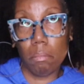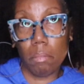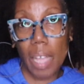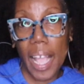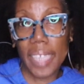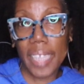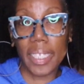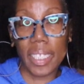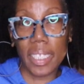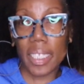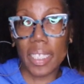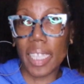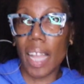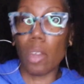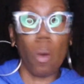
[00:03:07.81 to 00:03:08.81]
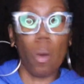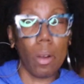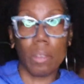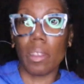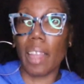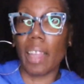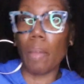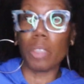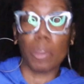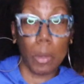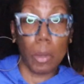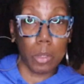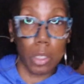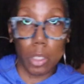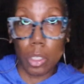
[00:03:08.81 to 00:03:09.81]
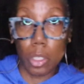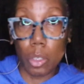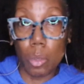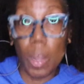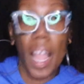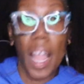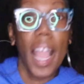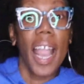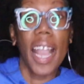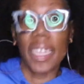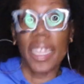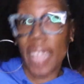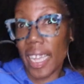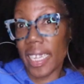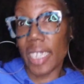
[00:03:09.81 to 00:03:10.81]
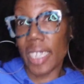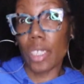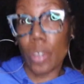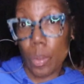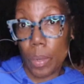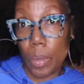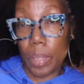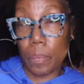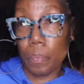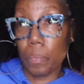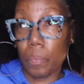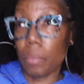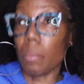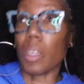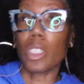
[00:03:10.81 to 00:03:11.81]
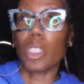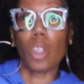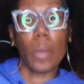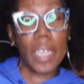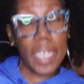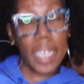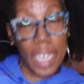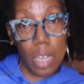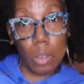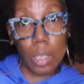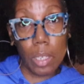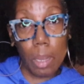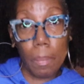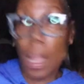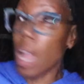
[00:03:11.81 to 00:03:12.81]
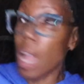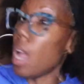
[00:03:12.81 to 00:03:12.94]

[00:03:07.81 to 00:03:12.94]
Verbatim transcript: Haesten said or they were supposed to do, and they didn't do it. So he killed him.